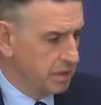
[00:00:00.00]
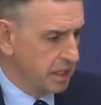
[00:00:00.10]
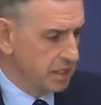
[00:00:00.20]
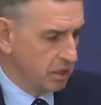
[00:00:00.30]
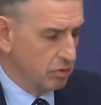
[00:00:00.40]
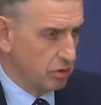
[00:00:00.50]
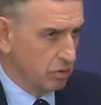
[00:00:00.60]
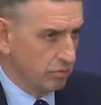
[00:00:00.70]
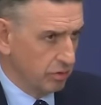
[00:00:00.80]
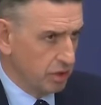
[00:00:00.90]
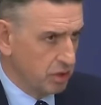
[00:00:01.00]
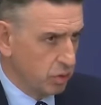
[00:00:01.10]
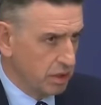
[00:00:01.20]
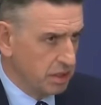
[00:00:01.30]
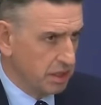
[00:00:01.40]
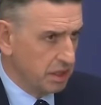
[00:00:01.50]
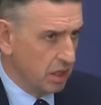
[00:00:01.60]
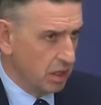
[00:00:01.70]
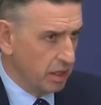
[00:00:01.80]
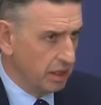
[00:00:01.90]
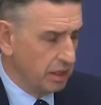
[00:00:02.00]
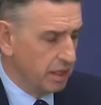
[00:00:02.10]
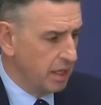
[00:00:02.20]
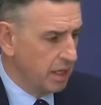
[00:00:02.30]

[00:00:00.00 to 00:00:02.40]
details on the 29.